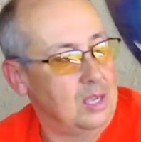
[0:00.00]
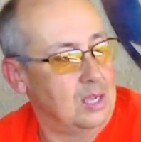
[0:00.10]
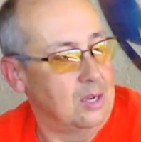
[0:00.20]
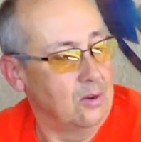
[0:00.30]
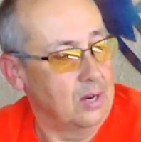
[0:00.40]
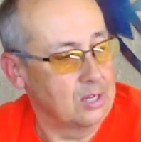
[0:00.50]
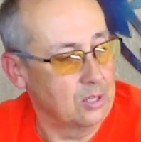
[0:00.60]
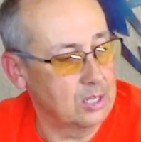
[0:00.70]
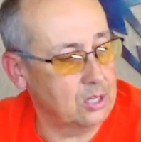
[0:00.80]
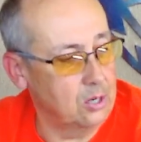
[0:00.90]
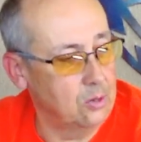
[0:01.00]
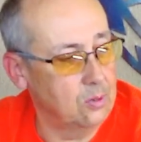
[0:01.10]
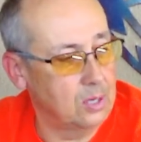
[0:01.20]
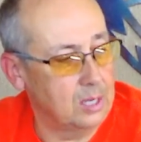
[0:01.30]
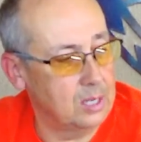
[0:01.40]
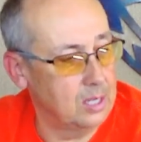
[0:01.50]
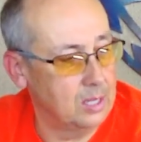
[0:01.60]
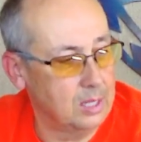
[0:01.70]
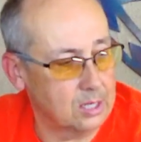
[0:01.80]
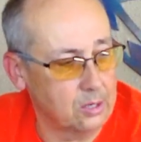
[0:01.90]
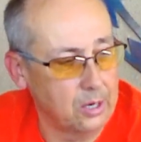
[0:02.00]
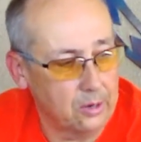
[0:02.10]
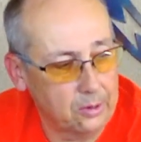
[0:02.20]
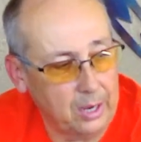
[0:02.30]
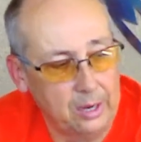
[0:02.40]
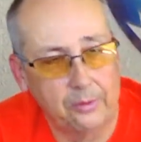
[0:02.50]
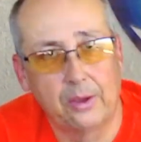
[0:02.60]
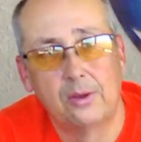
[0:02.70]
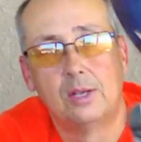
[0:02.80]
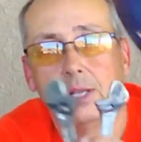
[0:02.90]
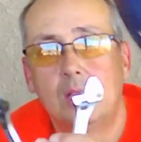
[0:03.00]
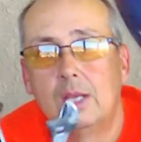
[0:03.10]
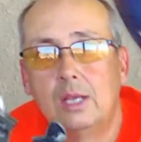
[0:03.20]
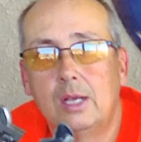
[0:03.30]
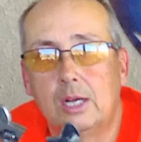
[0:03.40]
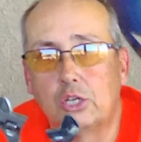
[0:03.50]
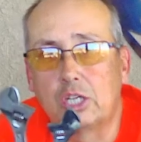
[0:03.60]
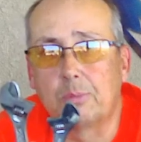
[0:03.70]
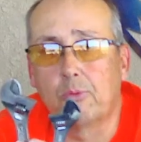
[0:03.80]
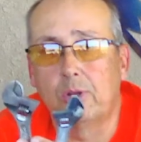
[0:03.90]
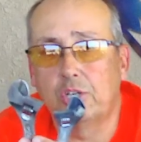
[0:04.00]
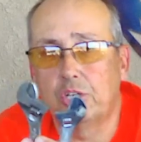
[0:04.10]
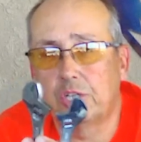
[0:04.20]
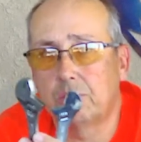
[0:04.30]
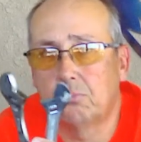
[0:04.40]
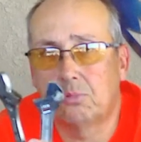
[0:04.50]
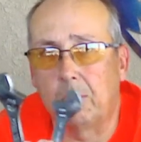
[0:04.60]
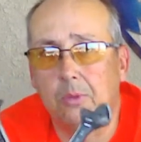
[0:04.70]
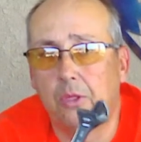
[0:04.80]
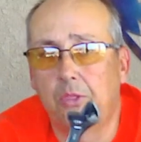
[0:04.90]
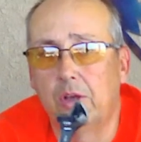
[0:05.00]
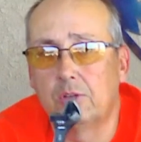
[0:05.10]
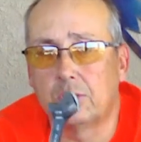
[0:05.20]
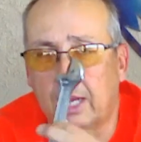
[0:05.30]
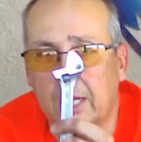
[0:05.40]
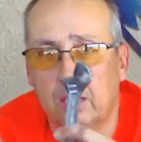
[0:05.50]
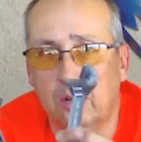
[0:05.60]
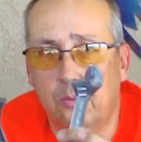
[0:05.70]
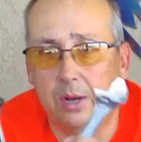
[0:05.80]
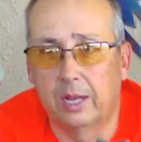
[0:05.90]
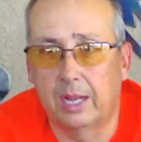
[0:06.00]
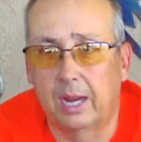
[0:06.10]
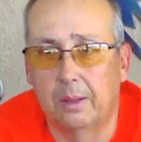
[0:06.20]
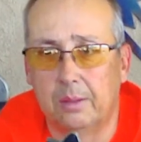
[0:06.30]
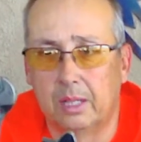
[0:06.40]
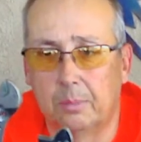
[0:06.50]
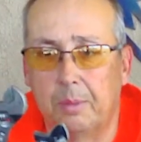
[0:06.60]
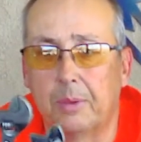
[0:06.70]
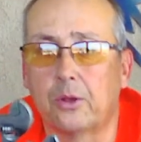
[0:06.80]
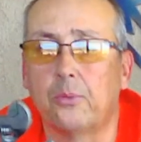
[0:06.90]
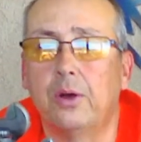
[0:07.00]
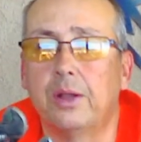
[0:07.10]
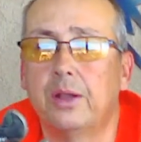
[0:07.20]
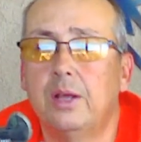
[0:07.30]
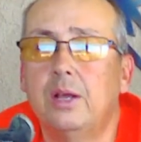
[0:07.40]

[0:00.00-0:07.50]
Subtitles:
All right, so let's go here. Okay, here we go. Adjustable wrenches, a couple of those. I got a little one, I got a little bit bigger one.